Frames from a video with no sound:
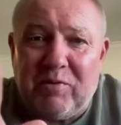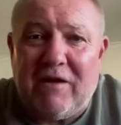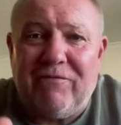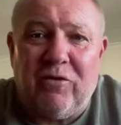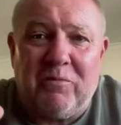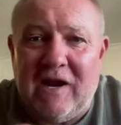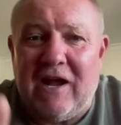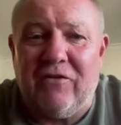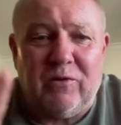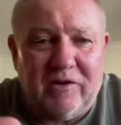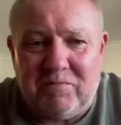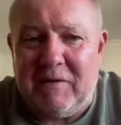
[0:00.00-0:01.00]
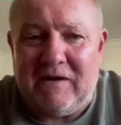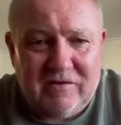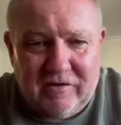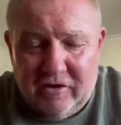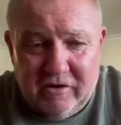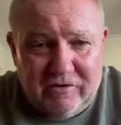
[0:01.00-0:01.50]
platform does what it's meant
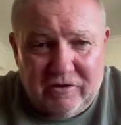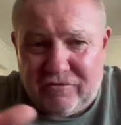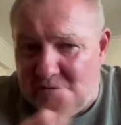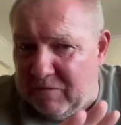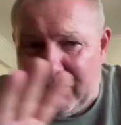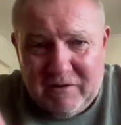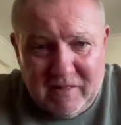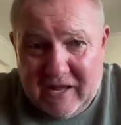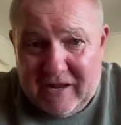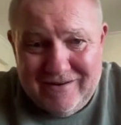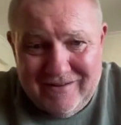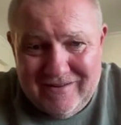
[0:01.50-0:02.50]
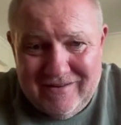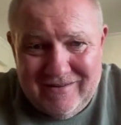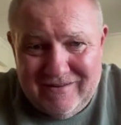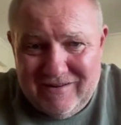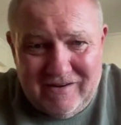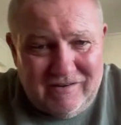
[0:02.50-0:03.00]
to do. Just remember that.
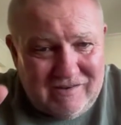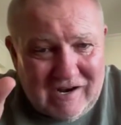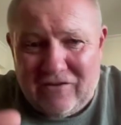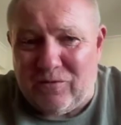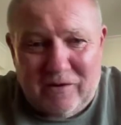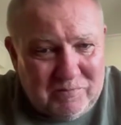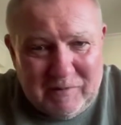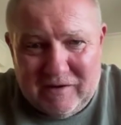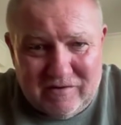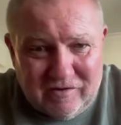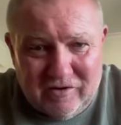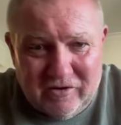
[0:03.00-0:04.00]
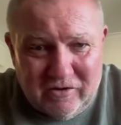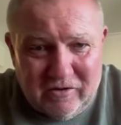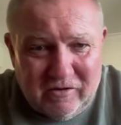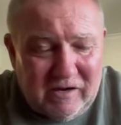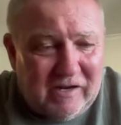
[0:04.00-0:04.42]
It does what it's meant to do.